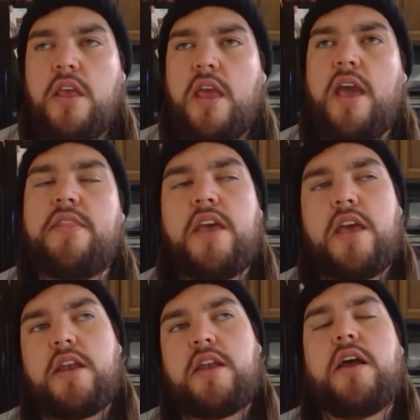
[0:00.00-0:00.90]
And
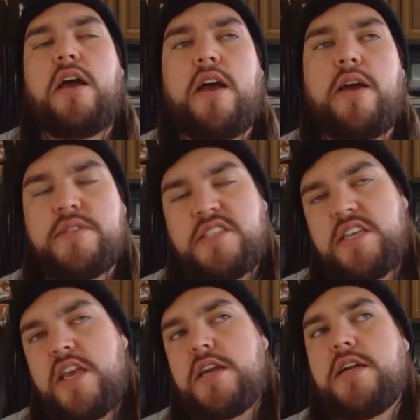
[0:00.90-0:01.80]
then I would
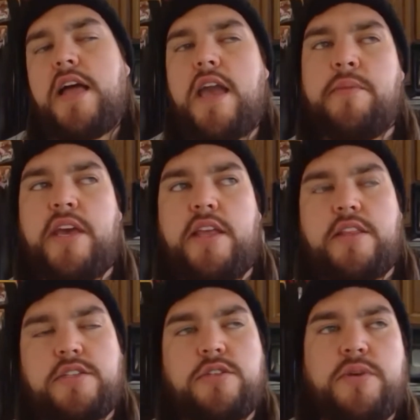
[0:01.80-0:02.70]
say in climate,
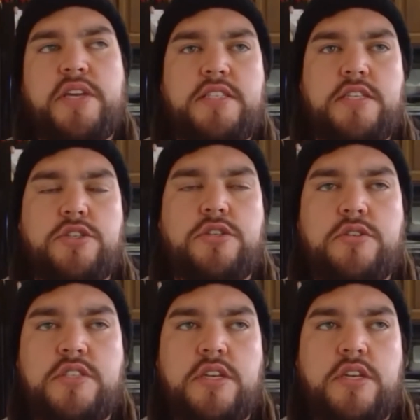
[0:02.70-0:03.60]
the two biggest
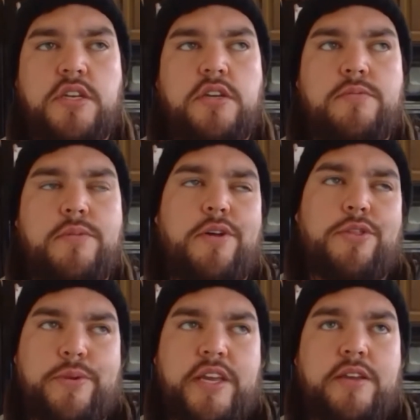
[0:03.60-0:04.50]
issues Well,
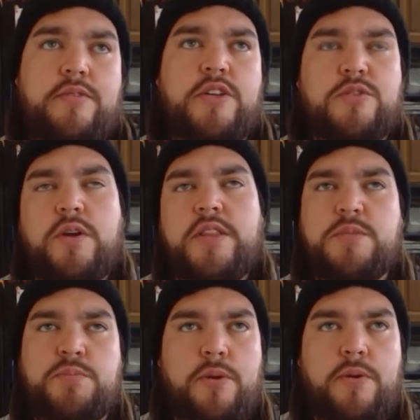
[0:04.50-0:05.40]
three. There's one that's
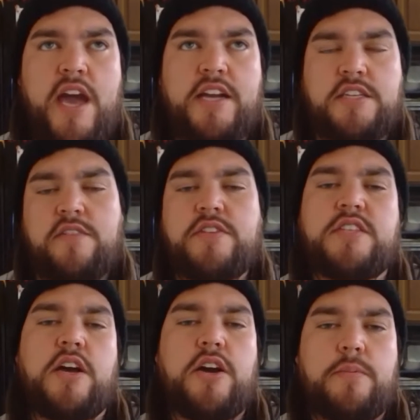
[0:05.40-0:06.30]
proactive. It's
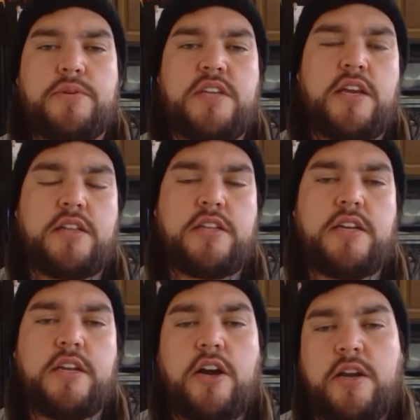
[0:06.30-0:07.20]
a 100% clean
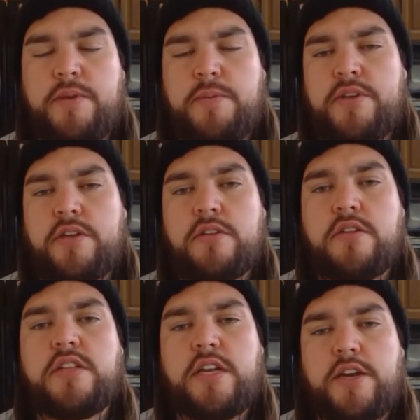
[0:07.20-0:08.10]
economy bill and
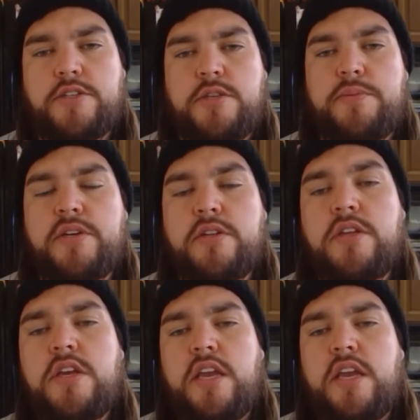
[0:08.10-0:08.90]
clean energy bill.